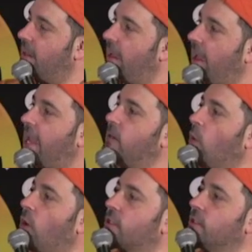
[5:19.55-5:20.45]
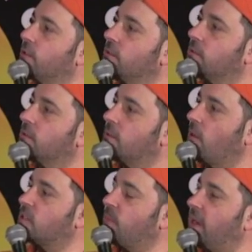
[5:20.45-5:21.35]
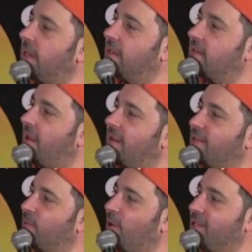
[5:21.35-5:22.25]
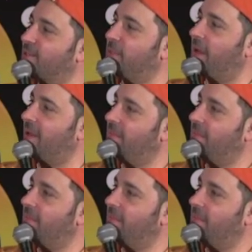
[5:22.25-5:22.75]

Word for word: Yeah, hey, Warden. Don't spell it like you want to spell it.